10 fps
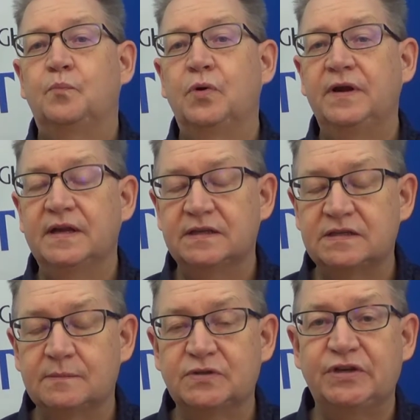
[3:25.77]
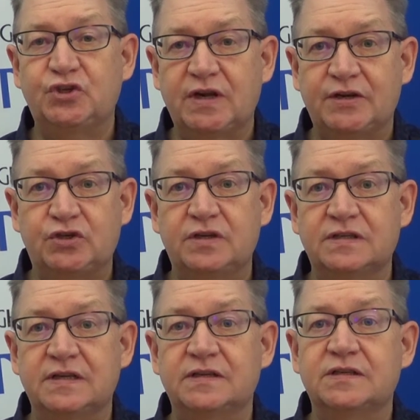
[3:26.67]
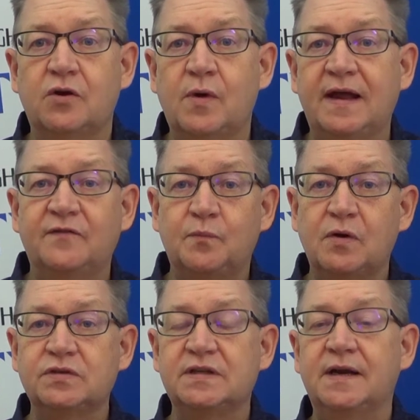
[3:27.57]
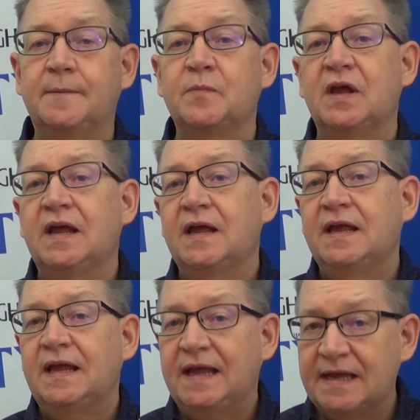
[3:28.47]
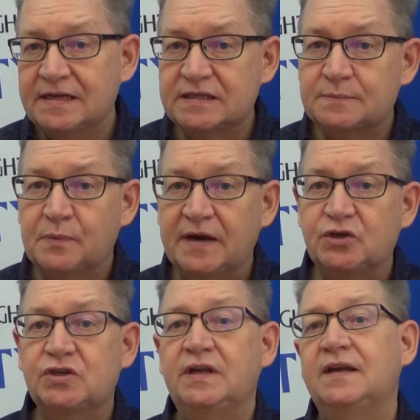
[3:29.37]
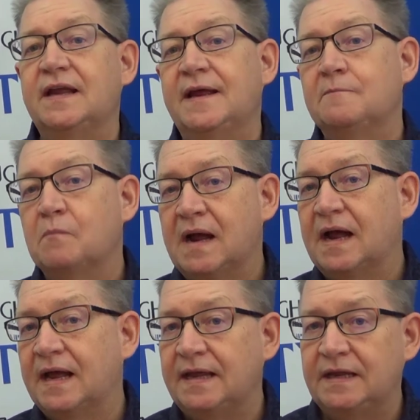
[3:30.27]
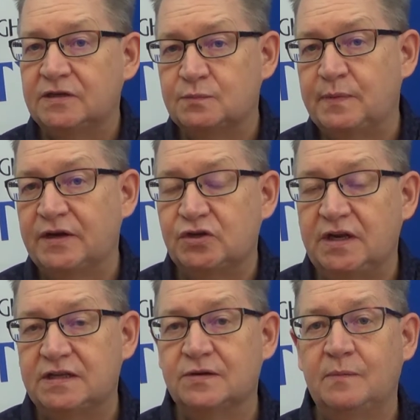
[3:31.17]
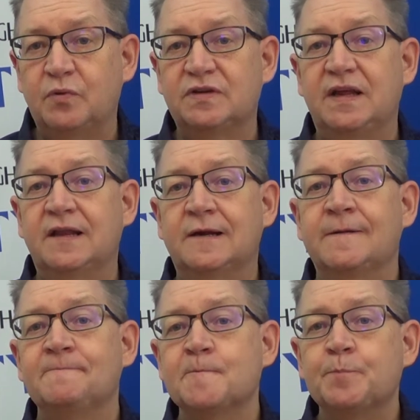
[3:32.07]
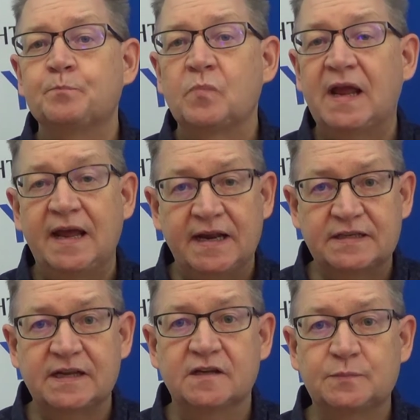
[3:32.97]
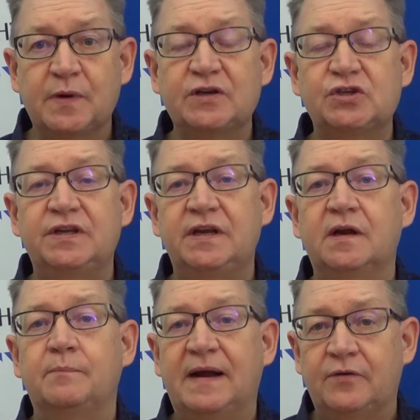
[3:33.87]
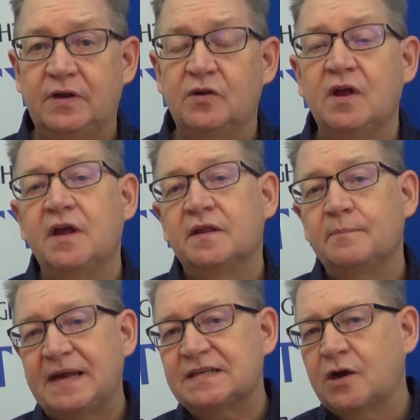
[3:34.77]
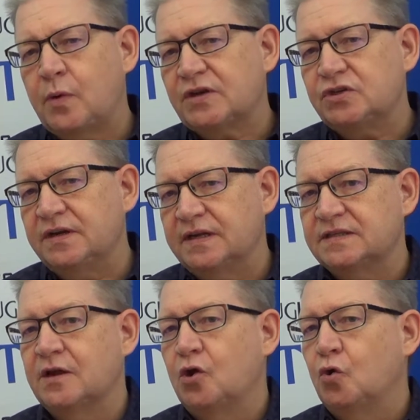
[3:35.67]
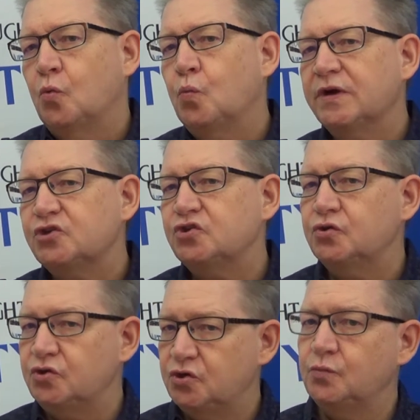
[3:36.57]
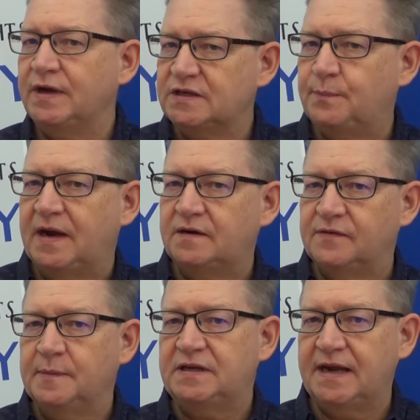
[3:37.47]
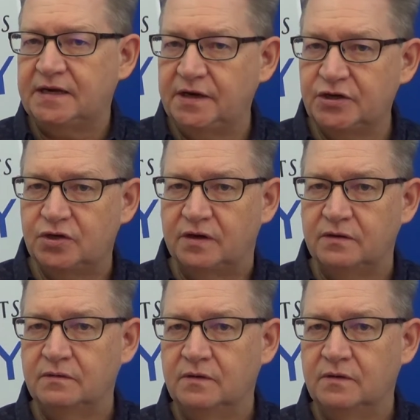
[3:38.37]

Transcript: put in some suggestions, and so I have posted up his spreadsheet and my spreadsheet, so I put together an Excel spreadsheet about it. The basic question is, what should you expect from a technician?